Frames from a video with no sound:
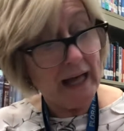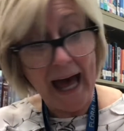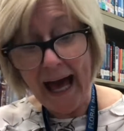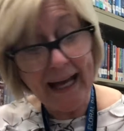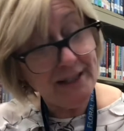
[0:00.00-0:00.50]

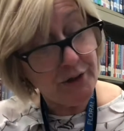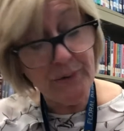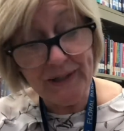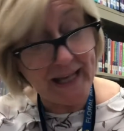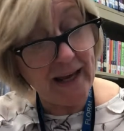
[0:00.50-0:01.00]
had to
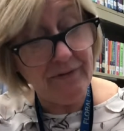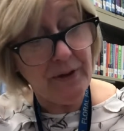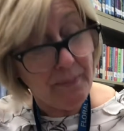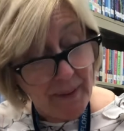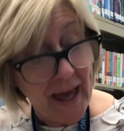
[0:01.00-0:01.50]
save
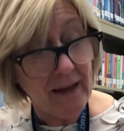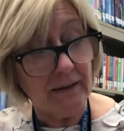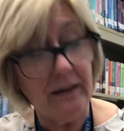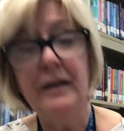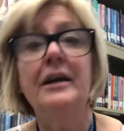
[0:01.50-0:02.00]
the bell.